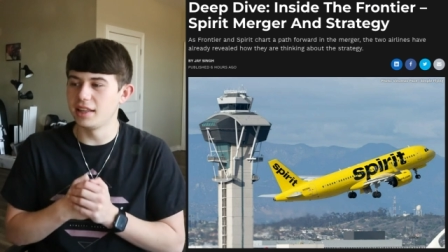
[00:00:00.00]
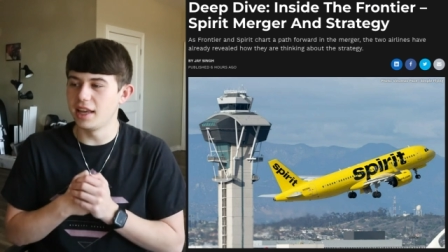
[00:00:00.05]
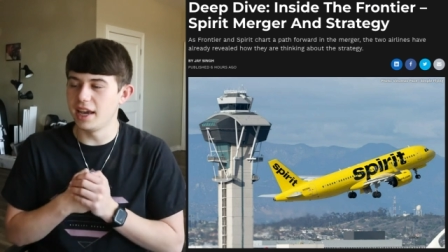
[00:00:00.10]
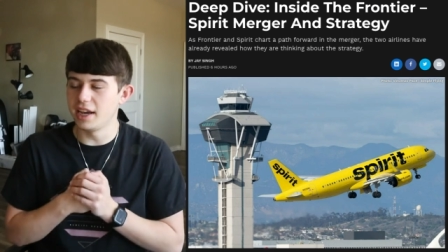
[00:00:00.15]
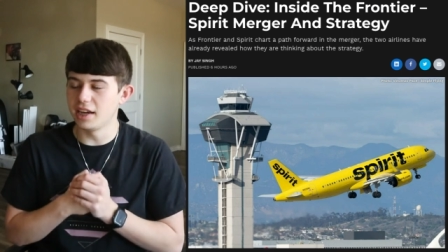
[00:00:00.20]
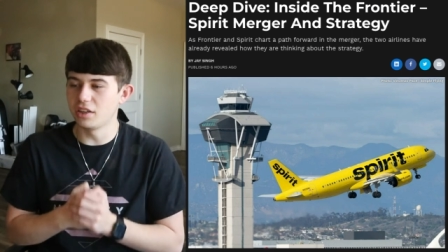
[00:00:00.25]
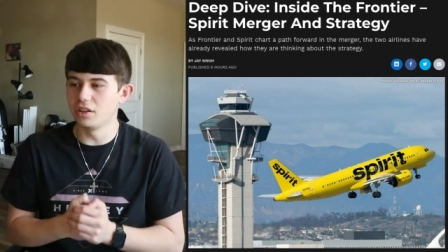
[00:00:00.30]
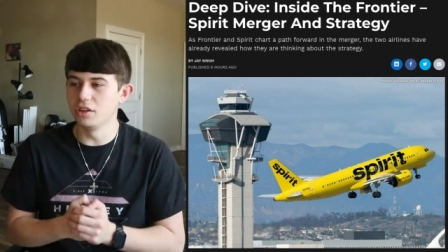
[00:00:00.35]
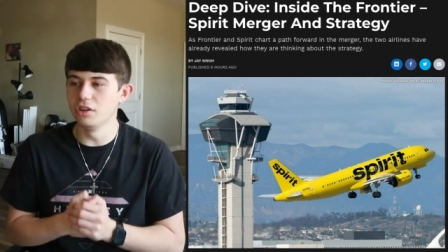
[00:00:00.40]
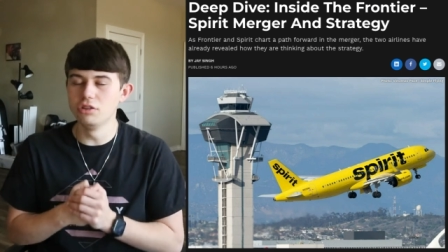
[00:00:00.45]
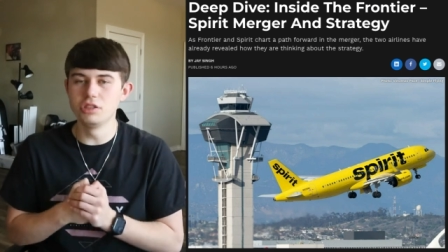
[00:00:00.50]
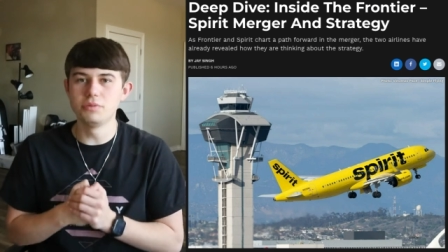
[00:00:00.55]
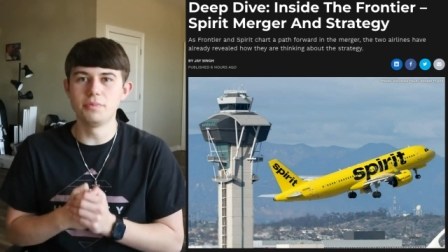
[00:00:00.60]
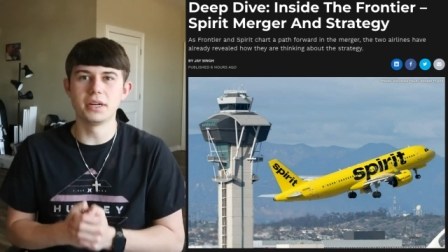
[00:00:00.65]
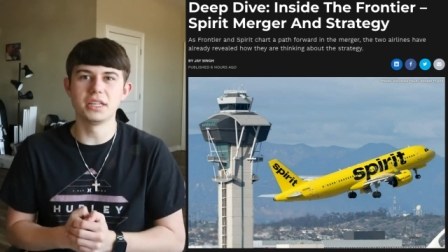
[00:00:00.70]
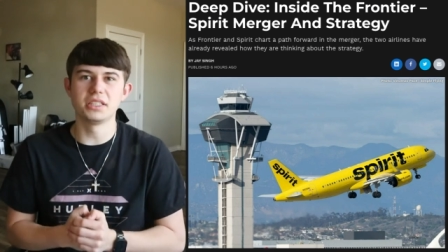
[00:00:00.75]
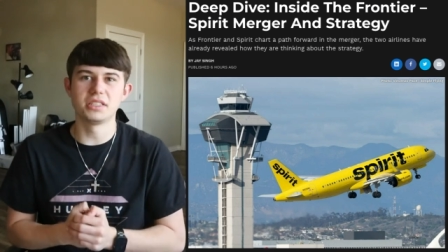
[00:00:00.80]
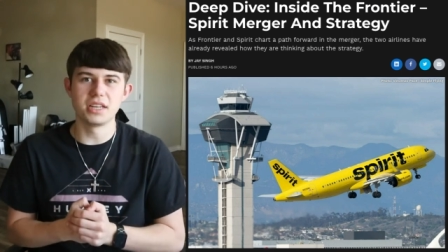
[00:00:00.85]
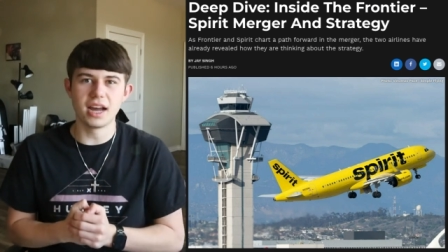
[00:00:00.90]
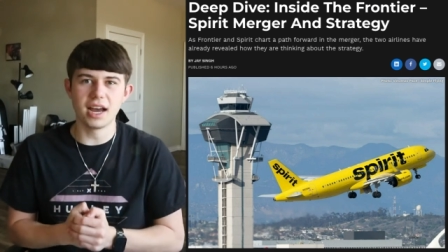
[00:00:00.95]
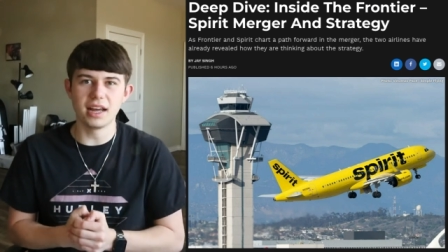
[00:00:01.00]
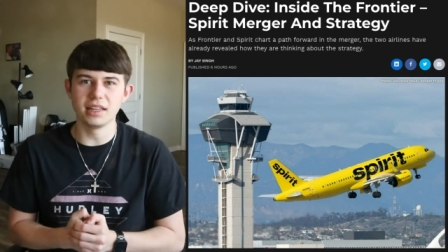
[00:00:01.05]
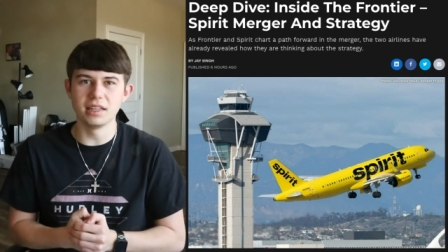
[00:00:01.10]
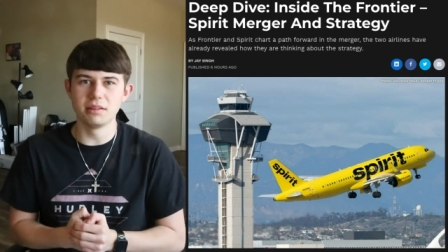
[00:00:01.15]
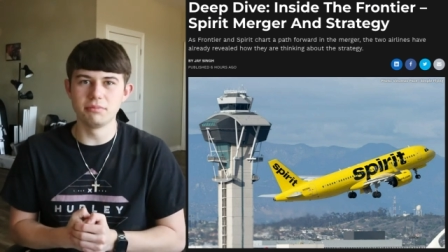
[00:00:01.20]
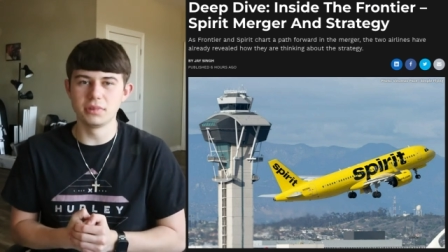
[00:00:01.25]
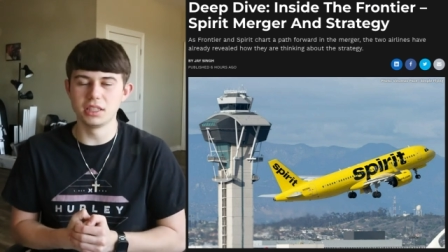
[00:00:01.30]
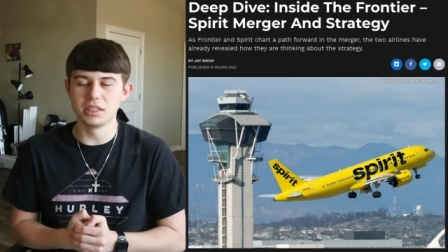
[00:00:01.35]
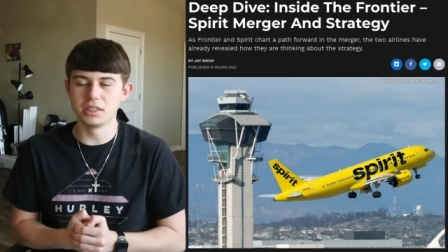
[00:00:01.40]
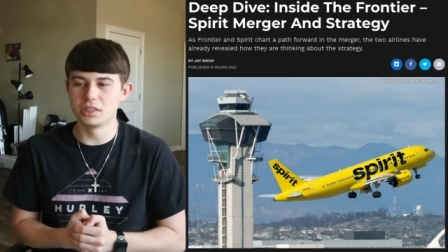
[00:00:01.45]
includes but is not
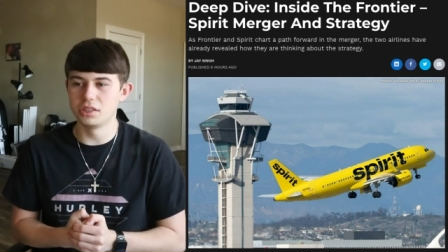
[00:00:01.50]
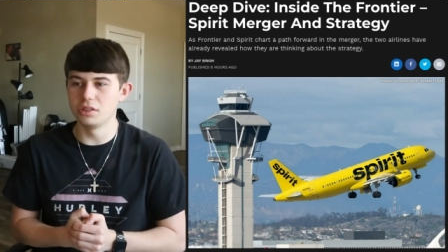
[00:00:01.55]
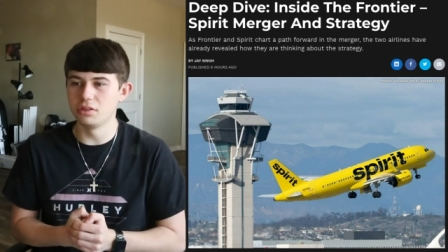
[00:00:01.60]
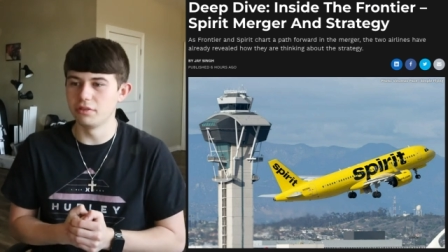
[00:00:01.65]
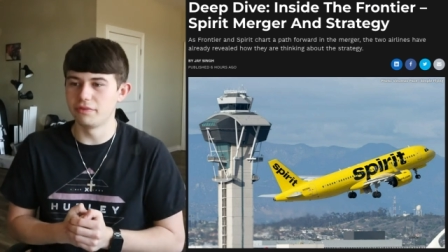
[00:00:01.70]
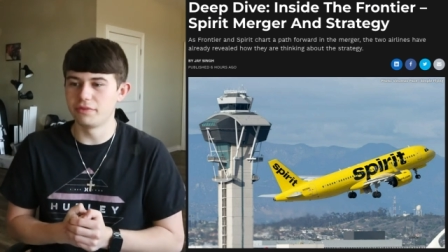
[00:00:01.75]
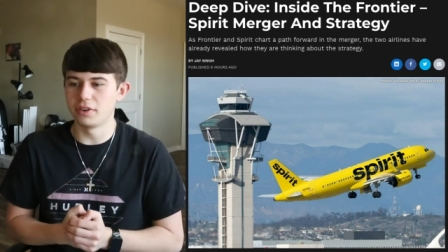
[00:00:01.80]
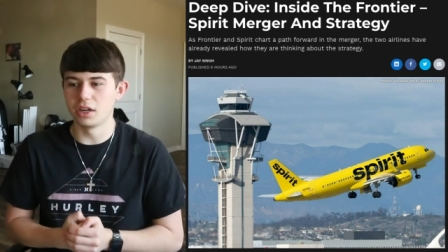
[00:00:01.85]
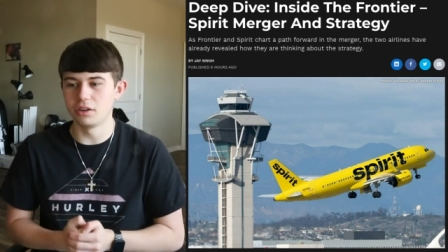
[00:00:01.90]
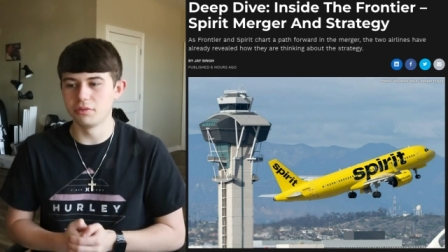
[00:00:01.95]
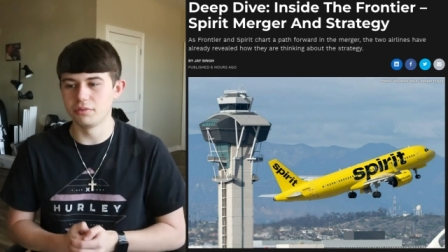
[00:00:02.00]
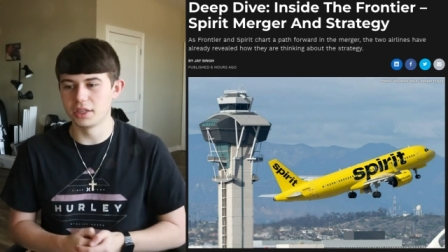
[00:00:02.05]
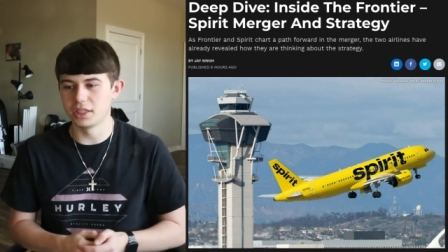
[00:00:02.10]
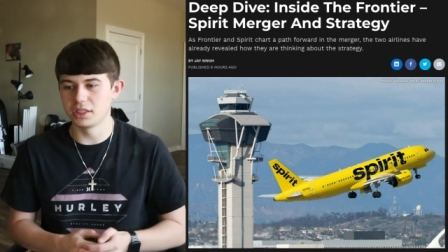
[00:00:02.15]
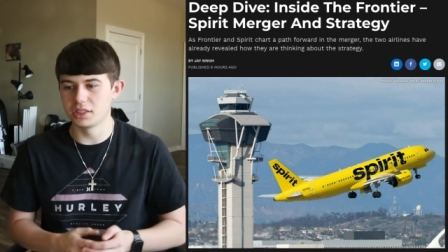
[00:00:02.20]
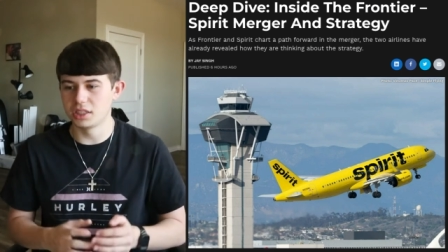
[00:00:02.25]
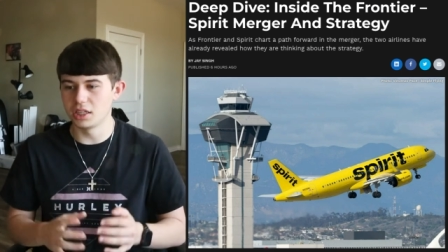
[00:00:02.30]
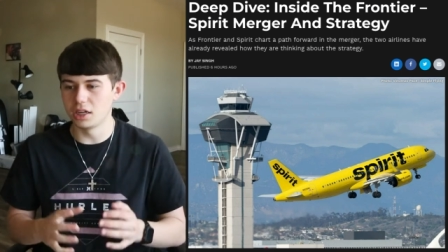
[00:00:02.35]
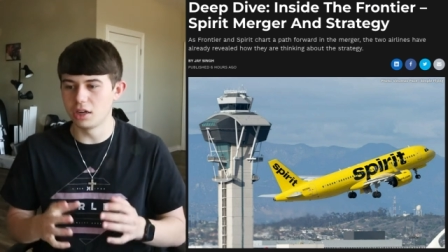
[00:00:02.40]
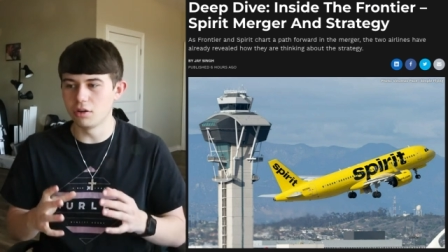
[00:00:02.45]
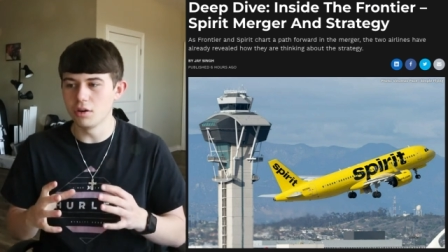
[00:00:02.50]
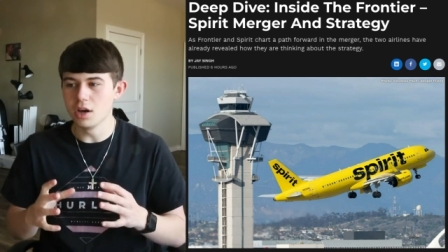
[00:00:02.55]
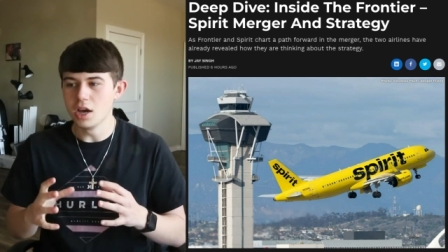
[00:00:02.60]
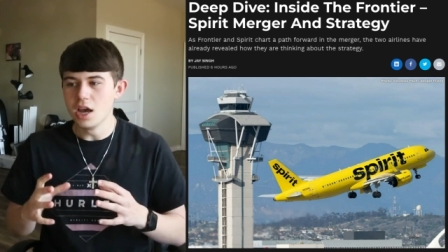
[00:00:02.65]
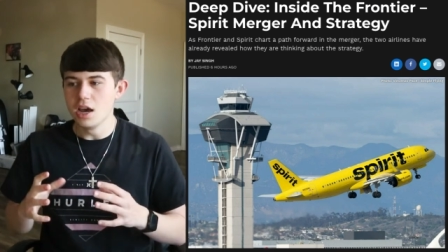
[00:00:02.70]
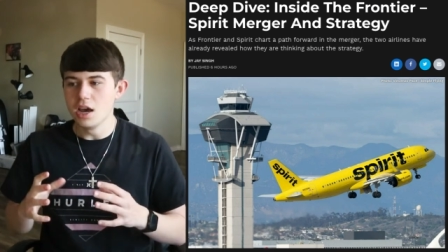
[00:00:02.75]
limited to the following. So